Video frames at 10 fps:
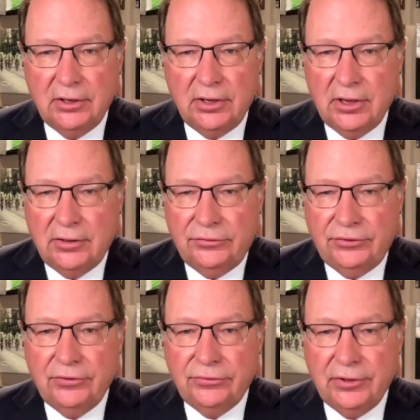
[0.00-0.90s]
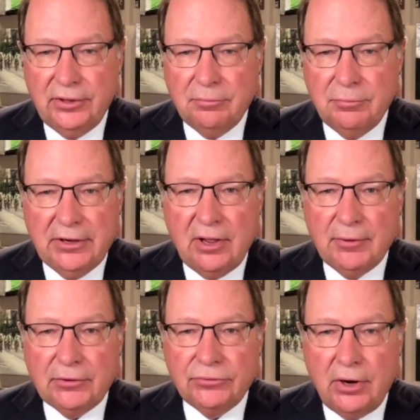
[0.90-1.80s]
uh, since the
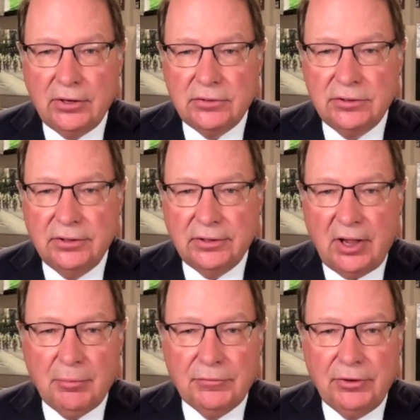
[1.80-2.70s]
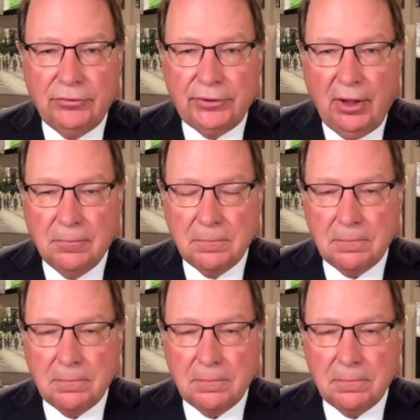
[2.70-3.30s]
pandemic started uh, a couple of years ago.